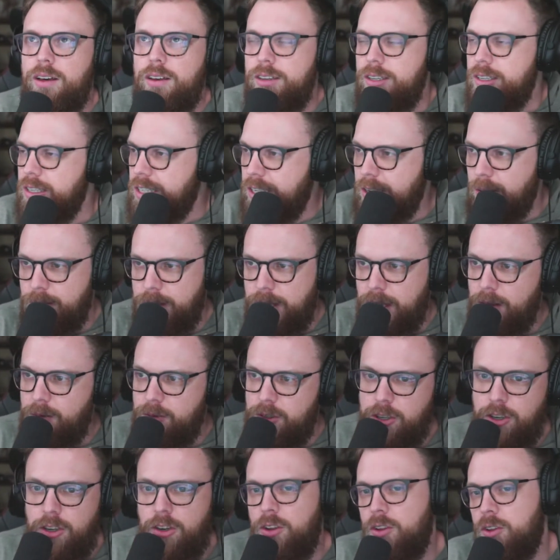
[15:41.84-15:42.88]

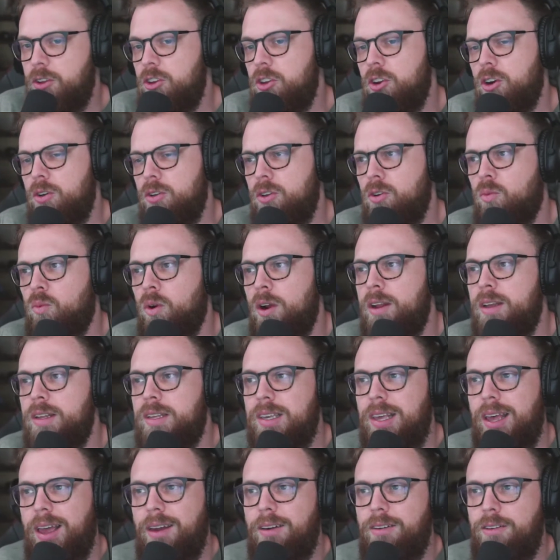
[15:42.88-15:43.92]
sometimes, you'll run
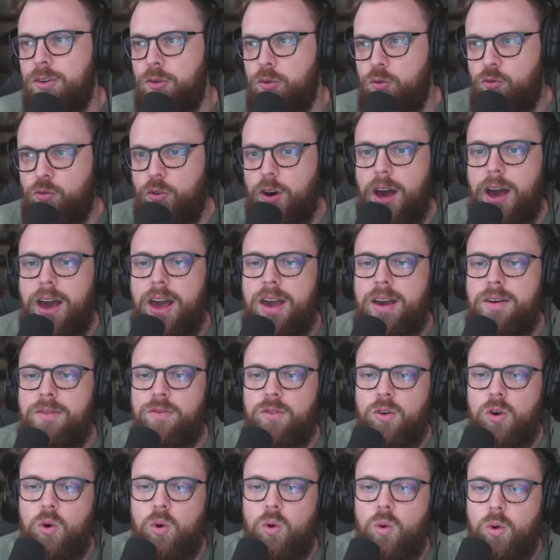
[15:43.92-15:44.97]
into like 5
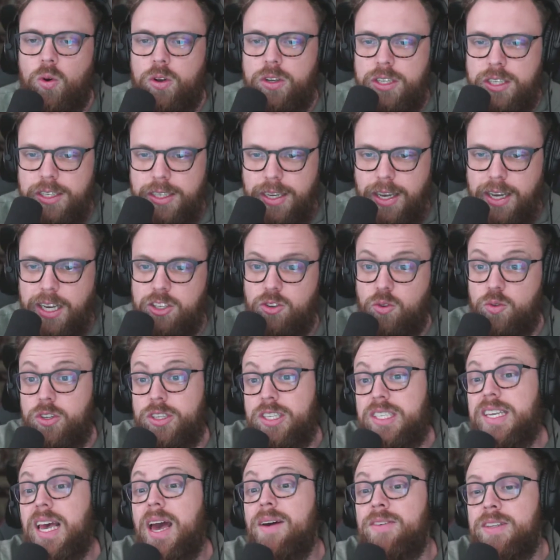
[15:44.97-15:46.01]
or 6 or
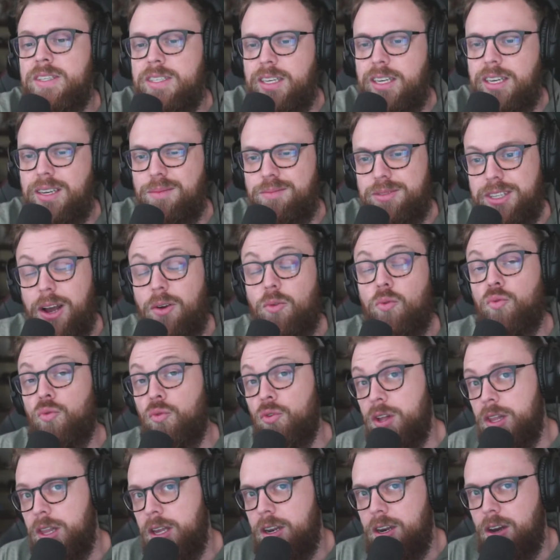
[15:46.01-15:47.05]
7 teams that
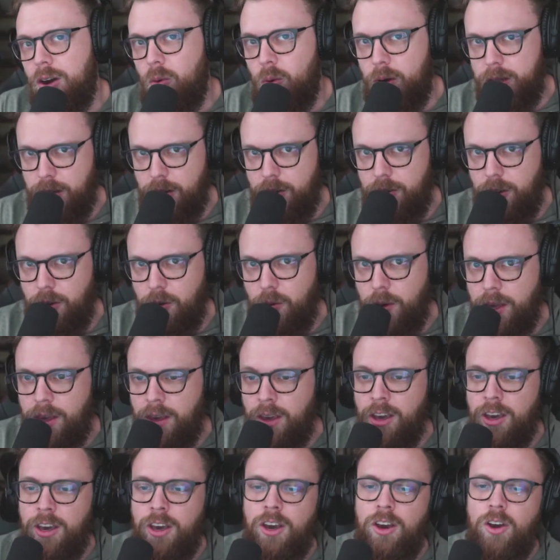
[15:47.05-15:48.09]
really know what they're doing,
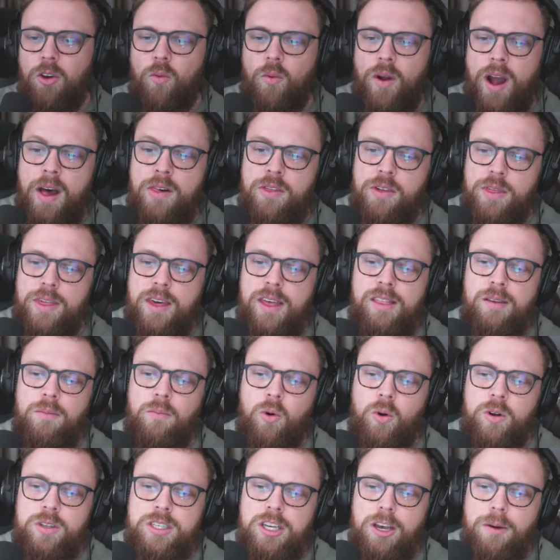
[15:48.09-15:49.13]
rather than the
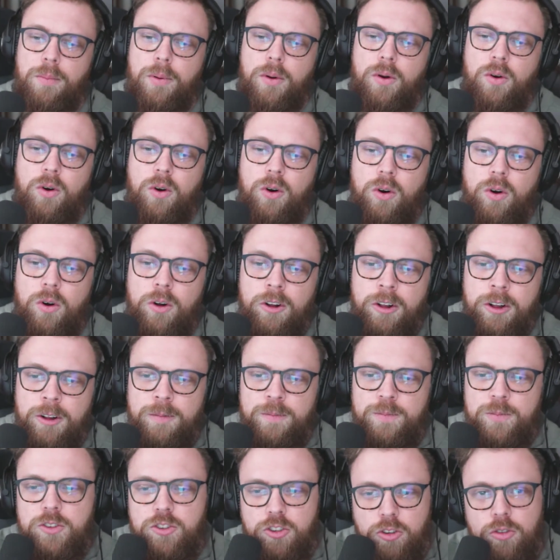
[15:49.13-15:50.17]
more typical
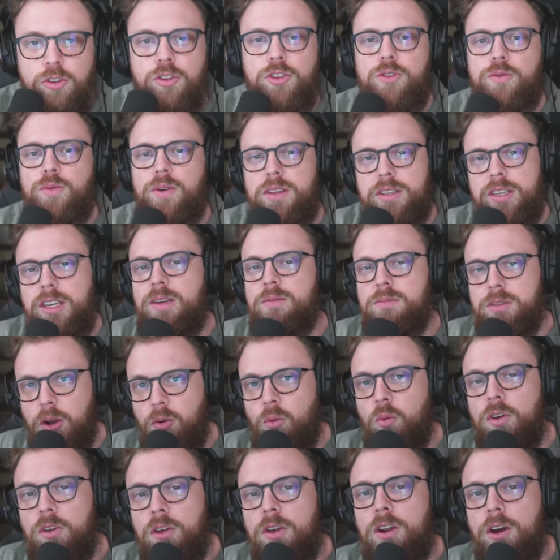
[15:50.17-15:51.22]
2 to 3 teams that
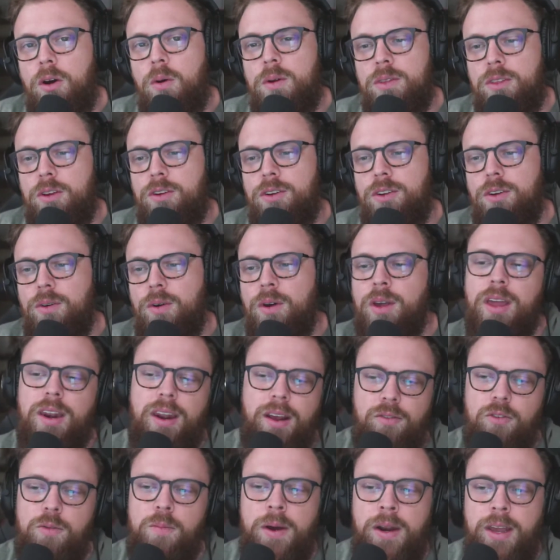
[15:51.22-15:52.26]
really know what they're doing, and
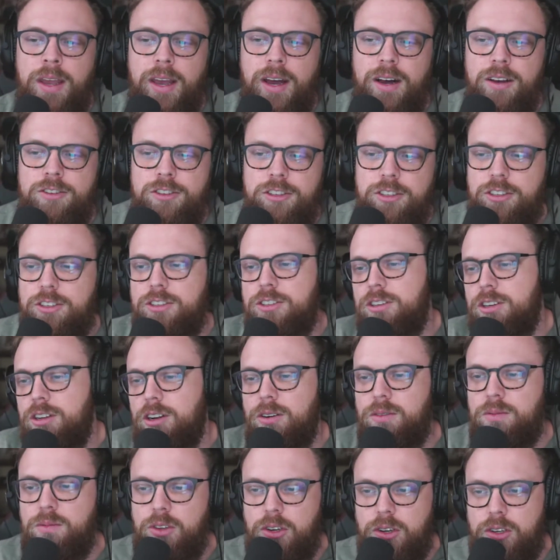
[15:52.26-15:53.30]
everybody else is,
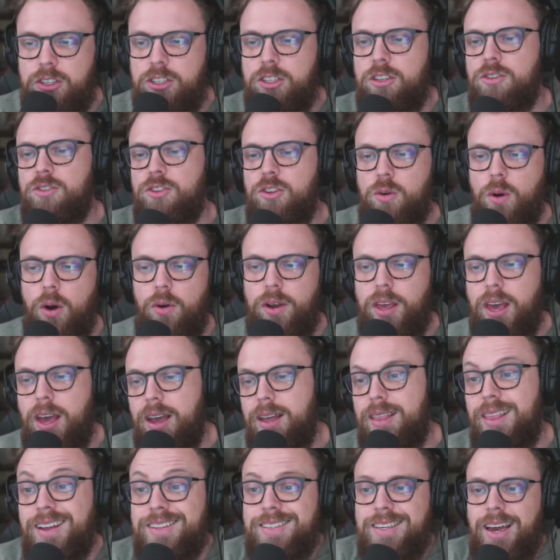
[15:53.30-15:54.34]
you could still do okay.
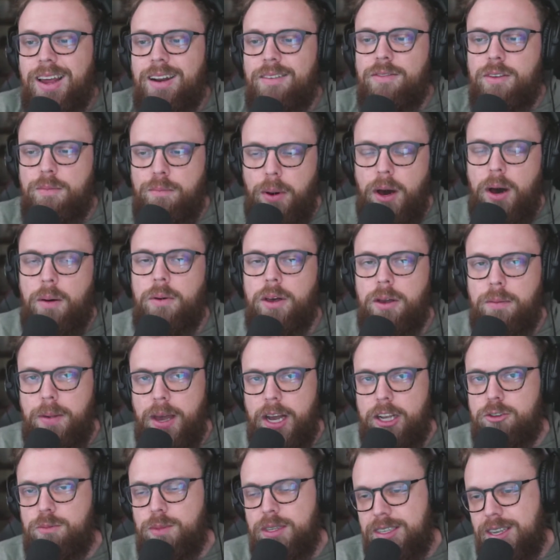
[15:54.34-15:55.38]
And that's kind of the public
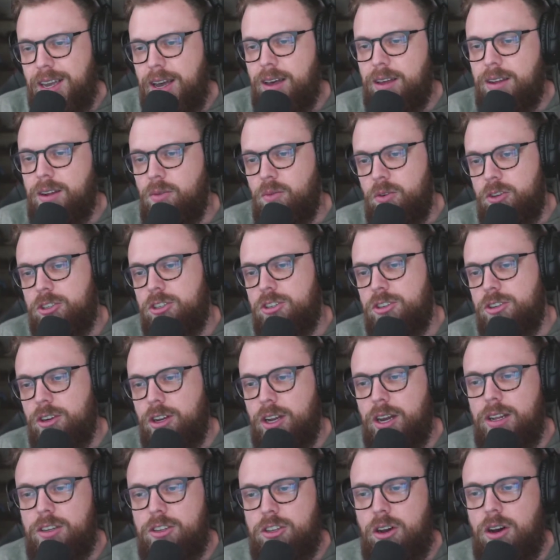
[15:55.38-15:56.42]
match mentality, which you're
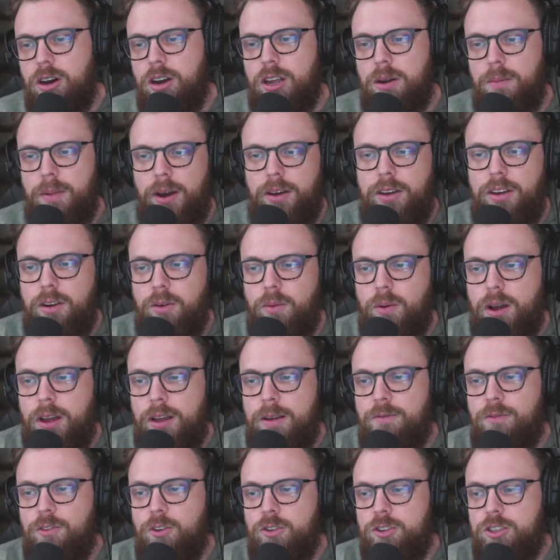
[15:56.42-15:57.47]
kind of talking about here,
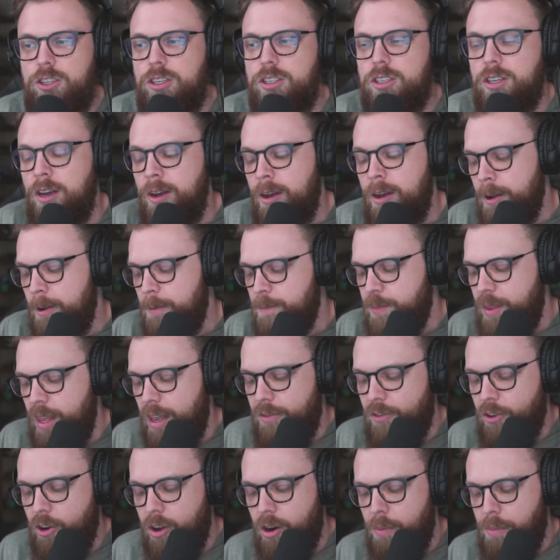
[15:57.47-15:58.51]
right? Versus
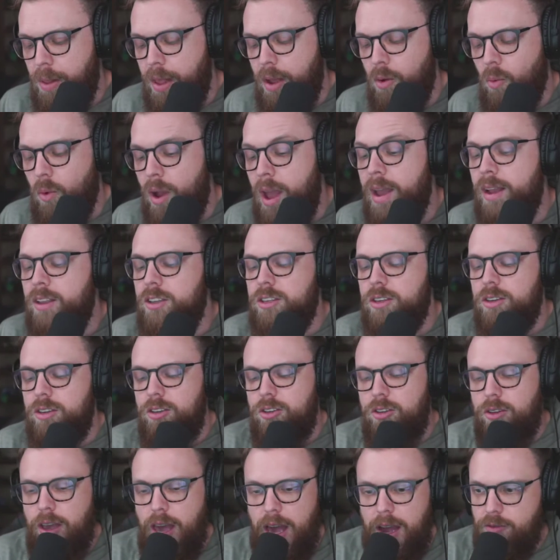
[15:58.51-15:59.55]
if you're going to play ranked,
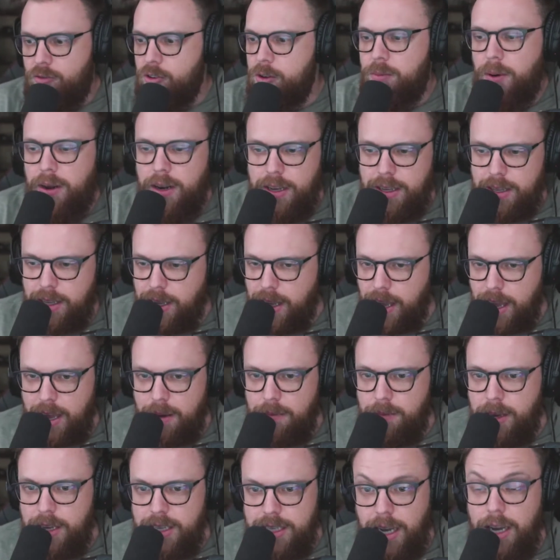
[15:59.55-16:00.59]
everybody in the
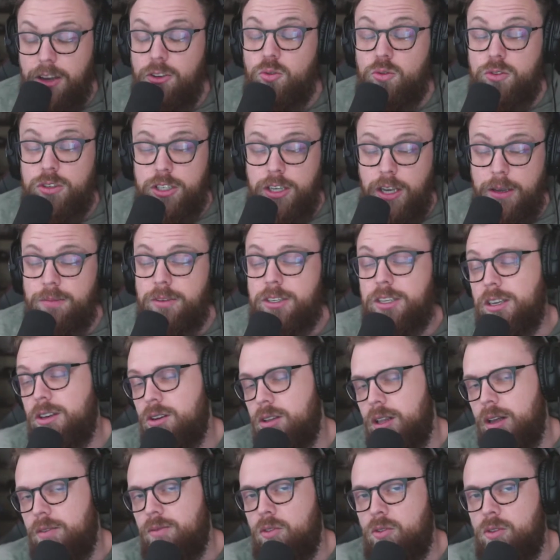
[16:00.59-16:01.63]
game is at your same skill
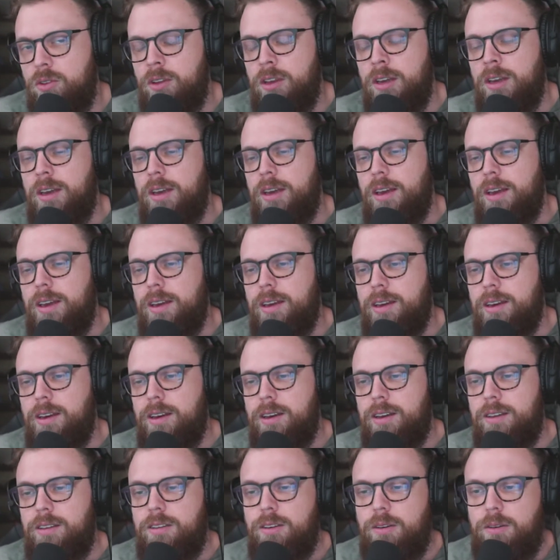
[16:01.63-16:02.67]
level,
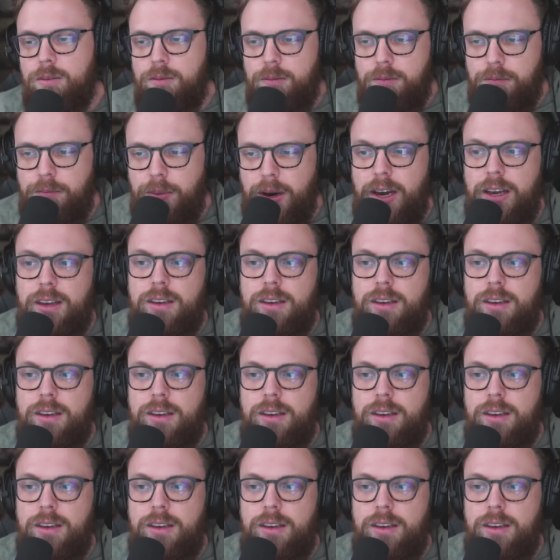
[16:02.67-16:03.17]
and by